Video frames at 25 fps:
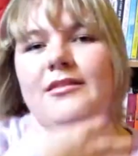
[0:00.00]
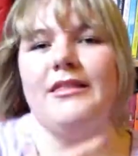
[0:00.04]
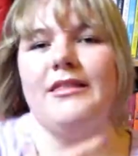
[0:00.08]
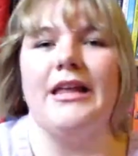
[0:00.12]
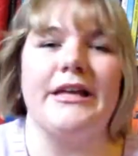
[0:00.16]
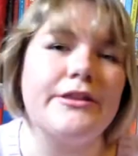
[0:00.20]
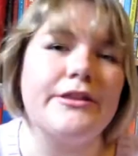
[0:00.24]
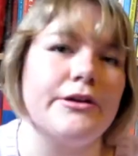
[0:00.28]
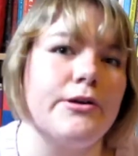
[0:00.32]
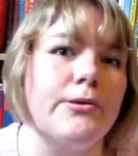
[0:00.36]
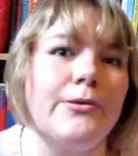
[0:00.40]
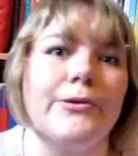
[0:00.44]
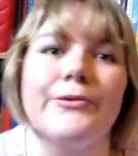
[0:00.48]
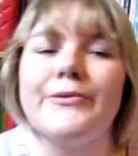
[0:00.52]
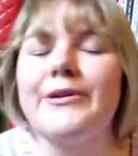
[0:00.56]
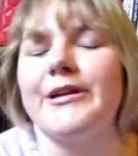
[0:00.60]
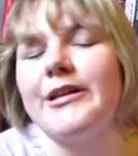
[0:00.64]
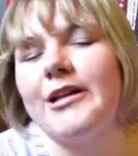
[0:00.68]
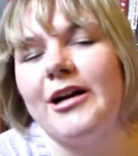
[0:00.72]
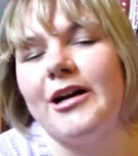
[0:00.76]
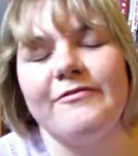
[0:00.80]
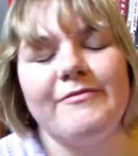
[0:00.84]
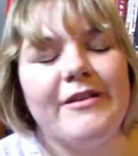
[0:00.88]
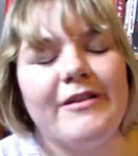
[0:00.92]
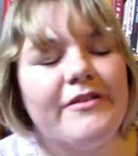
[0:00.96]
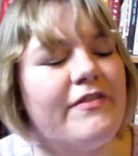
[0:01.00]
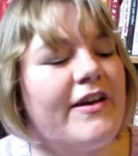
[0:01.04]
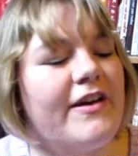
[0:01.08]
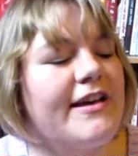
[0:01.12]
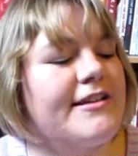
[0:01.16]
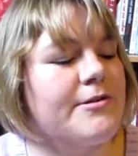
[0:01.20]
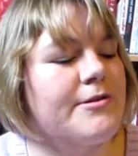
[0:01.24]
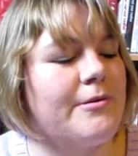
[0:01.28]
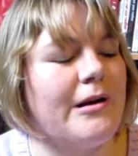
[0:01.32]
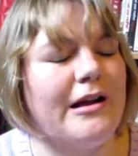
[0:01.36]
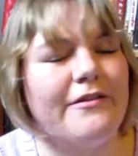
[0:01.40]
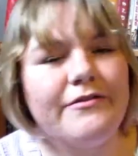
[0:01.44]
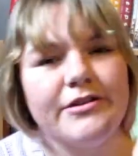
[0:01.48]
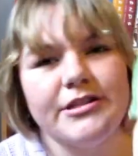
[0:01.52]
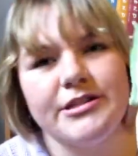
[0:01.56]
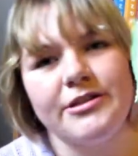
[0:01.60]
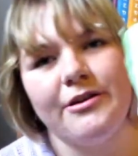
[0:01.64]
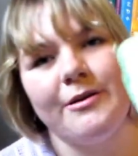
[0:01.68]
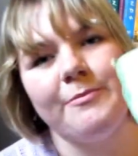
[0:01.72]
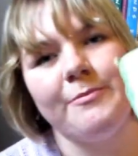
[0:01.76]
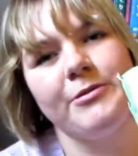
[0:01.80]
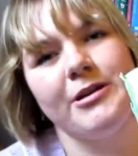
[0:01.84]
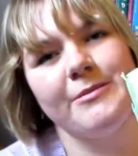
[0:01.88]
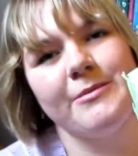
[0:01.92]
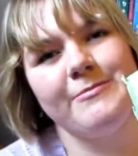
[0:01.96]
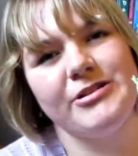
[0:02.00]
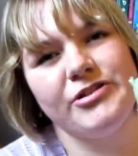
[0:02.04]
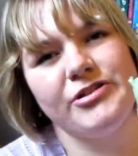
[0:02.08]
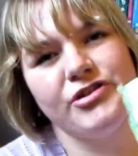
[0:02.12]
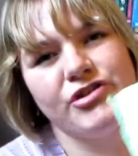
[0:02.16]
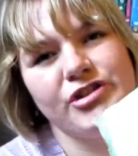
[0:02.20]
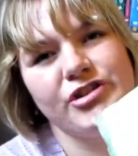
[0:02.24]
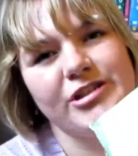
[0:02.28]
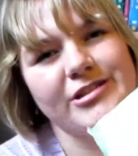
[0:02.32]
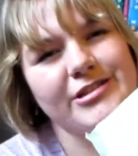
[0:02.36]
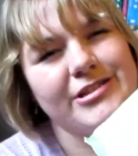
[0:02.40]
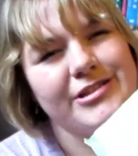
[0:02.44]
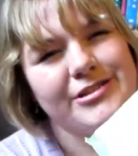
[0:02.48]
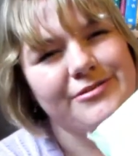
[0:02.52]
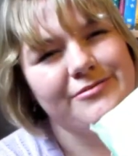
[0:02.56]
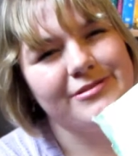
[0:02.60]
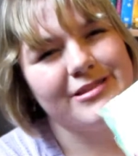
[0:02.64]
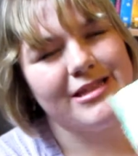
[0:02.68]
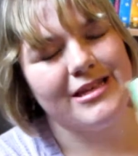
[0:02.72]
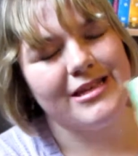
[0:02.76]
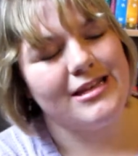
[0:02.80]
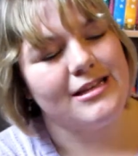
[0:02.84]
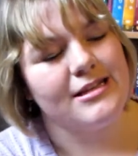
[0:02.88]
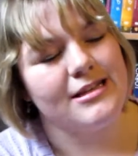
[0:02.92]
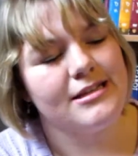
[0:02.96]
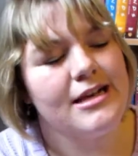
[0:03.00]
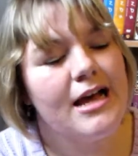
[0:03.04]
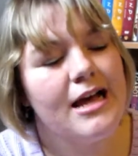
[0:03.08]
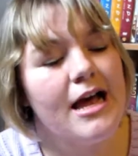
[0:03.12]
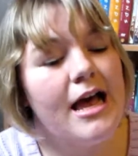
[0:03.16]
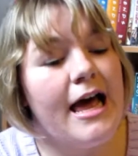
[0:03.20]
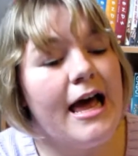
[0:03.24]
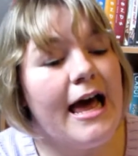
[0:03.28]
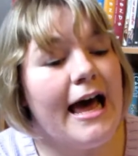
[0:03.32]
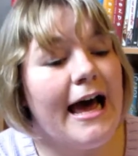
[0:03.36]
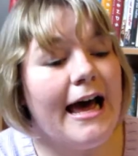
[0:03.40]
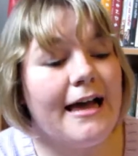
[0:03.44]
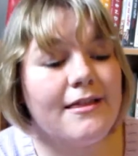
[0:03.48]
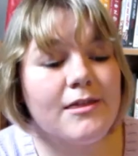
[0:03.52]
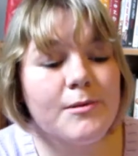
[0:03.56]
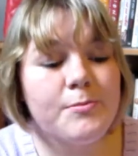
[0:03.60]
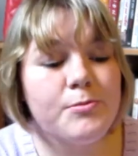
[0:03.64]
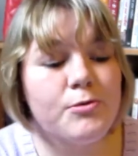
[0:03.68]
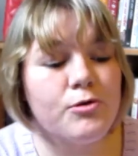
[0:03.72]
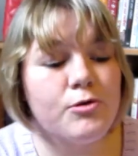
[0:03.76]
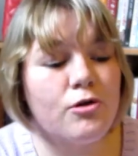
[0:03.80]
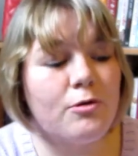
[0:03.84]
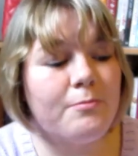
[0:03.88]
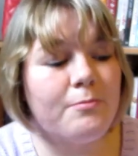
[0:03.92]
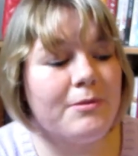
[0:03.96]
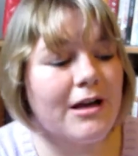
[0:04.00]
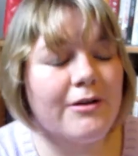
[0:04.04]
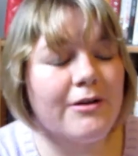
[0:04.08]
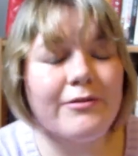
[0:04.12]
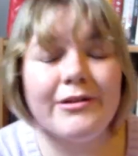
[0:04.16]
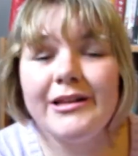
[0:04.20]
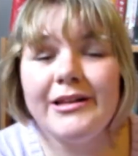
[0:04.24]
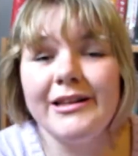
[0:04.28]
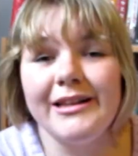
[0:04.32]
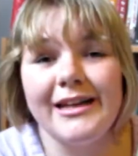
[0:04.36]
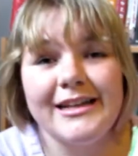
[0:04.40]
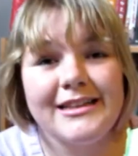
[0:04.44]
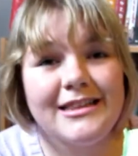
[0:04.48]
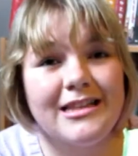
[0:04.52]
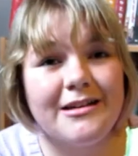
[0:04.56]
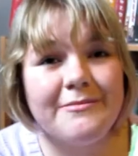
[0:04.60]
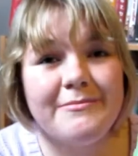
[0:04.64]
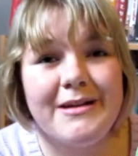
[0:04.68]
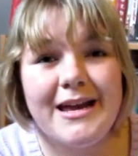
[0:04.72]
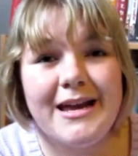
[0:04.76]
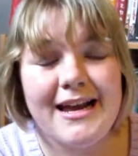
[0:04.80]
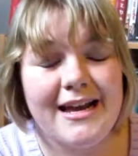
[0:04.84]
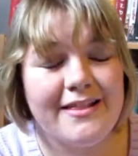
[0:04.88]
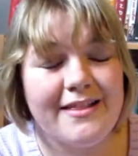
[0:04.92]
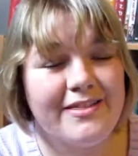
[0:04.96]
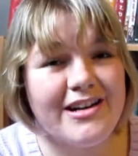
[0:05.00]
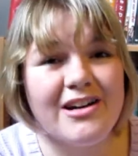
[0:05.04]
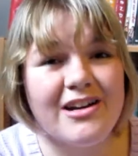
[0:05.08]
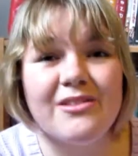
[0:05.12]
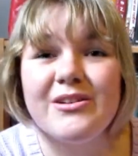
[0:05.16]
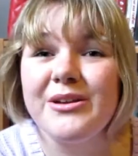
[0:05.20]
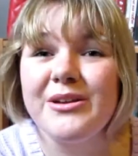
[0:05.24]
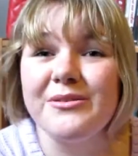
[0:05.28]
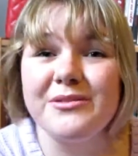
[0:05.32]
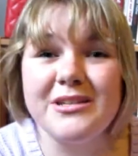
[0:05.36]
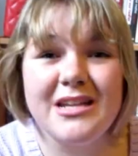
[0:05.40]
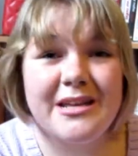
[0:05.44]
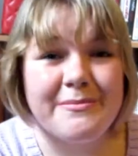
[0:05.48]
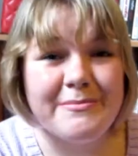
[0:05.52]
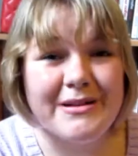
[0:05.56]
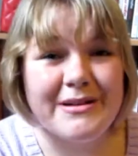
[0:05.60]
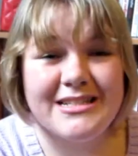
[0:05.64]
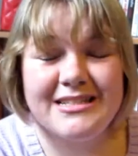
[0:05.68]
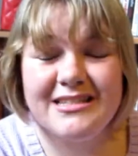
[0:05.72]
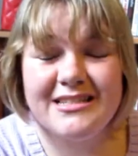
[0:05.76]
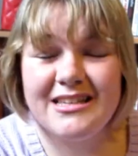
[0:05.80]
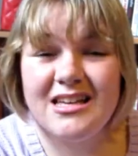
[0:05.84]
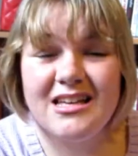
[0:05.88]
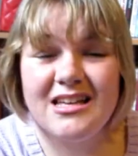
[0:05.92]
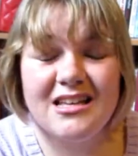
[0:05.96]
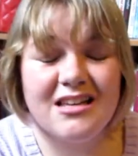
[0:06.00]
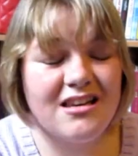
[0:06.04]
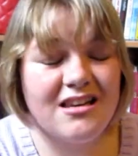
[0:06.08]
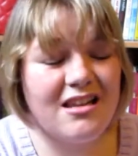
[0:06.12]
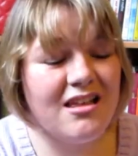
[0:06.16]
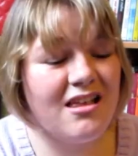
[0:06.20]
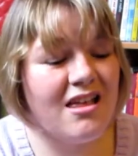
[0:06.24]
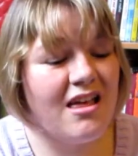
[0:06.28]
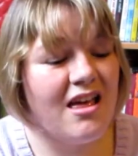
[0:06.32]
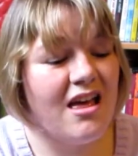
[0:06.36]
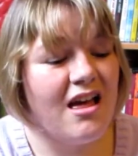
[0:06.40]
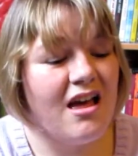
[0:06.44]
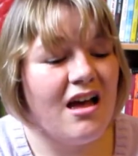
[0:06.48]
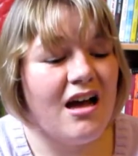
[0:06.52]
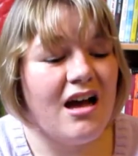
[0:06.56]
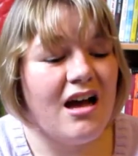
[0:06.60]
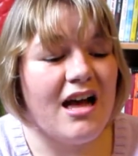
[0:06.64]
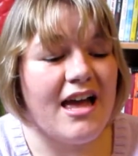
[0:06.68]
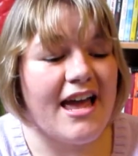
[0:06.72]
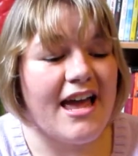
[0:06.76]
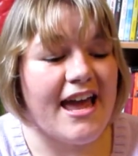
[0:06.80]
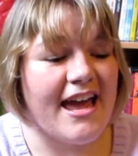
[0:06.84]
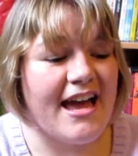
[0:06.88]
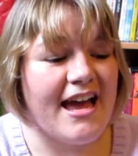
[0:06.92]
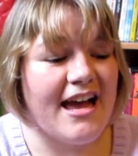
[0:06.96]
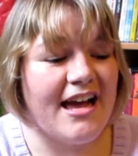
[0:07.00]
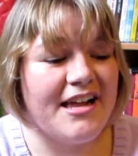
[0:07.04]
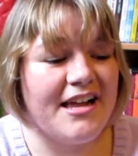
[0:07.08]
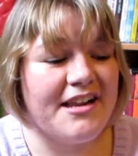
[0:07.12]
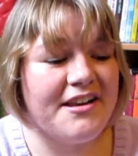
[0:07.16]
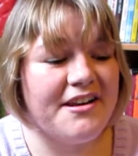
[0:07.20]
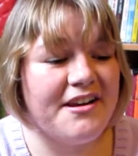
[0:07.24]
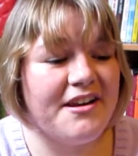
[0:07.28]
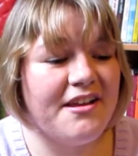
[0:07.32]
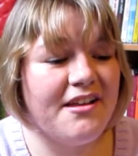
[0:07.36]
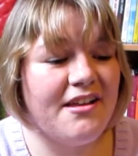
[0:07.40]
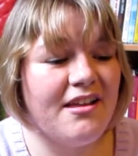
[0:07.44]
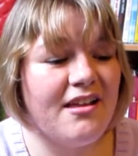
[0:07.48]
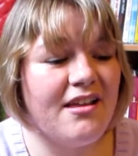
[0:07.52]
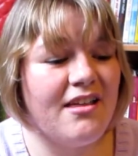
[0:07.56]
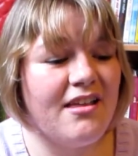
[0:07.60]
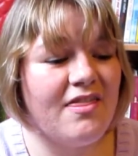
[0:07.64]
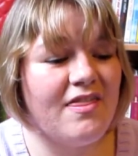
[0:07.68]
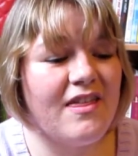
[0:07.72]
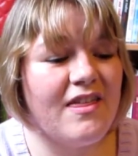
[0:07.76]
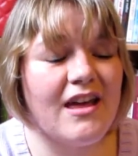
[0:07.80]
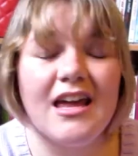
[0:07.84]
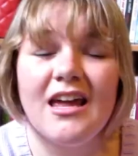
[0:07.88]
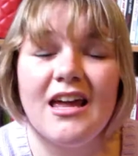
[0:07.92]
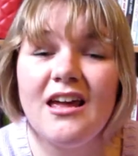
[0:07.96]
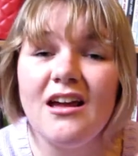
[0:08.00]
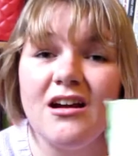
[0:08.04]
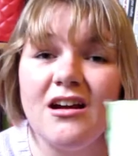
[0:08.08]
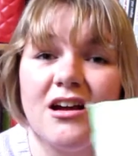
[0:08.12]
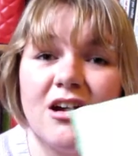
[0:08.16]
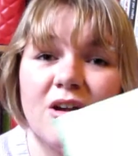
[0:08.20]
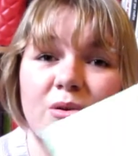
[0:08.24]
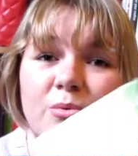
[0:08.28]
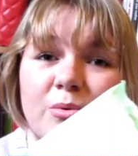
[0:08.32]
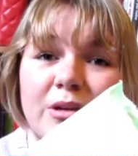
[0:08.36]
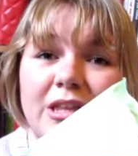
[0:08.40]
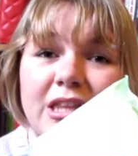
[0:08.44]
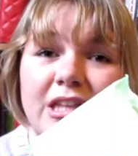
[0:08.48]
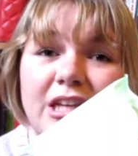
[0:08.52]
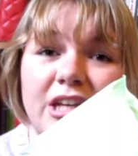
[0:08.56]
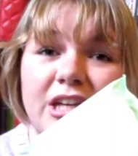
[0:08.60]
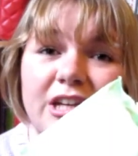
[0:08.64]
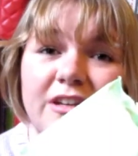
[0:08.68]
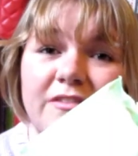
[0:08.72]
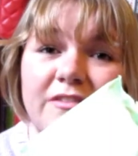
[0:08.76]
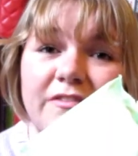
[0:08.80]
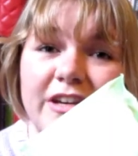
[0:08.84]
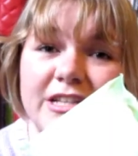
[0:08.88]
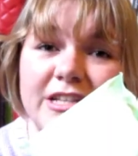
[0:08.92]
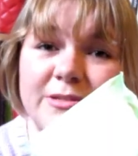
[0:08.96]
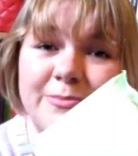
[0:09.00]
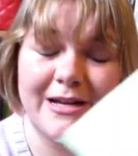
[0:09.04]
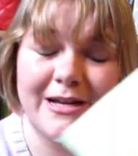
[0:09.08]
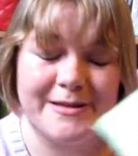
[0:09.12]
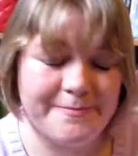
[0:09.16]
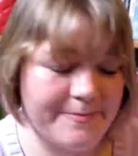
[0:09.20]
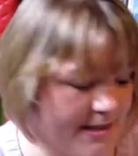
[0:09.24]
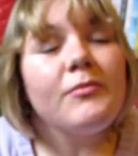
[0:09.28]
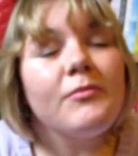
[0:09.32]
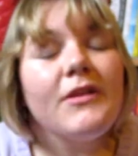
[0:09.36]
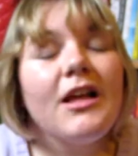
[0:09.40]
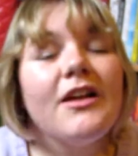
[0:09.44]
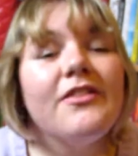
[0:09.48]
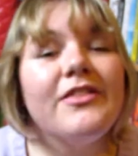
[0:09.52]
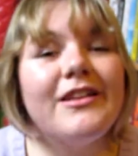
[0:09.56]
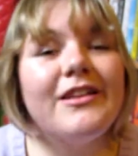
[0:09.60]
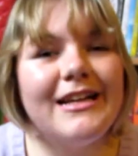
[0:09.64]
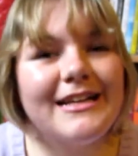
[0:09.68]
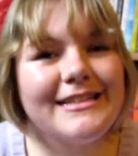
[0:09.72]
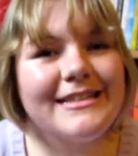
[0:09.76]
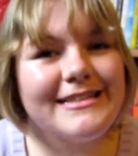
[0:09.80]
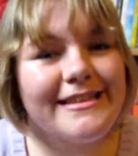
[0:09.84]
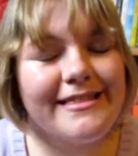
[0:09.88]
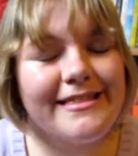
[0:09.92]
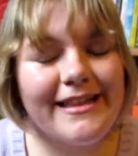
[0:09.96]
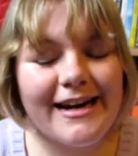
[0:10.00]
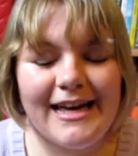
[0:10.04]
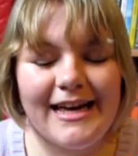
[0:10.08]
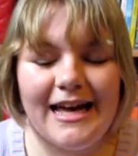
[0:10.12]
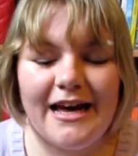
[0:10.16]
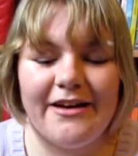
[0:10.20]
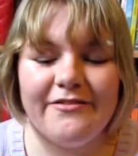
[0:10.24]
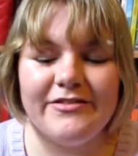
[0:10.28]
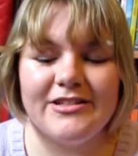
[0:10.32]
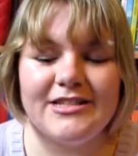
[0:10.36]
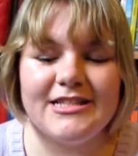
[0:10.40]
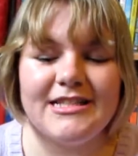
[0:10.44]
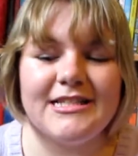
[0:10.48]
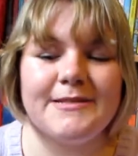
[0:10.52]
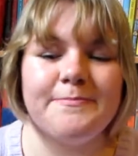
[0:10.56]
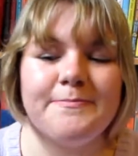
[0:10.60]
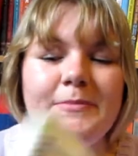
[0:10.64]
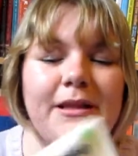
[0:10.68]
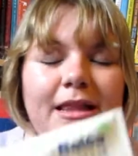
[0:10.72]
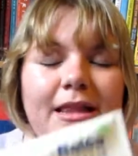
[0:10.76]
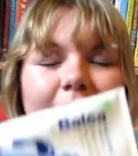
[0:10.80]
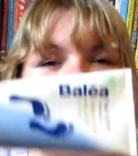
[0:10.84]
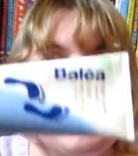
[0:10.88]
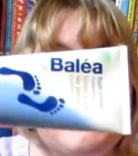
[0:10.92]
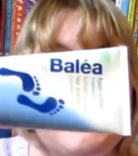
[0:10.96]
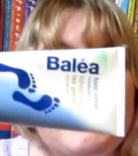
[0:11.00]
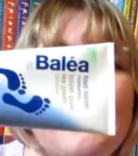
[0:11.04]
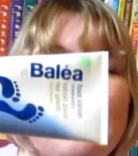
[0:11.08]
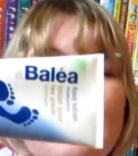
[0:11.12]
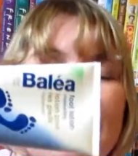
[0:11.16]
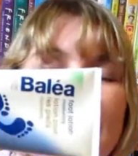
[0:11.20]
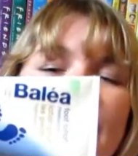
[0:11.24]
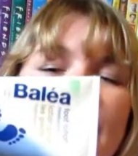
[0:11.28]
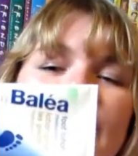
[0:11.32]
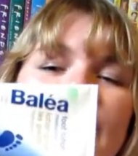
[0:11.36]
like the chlorine off my face or whatever. So I pretty much just use these at the pool, but I really like them, and they don't irritate my skin, and they are really good face wipes. The next thing that I have is this Balea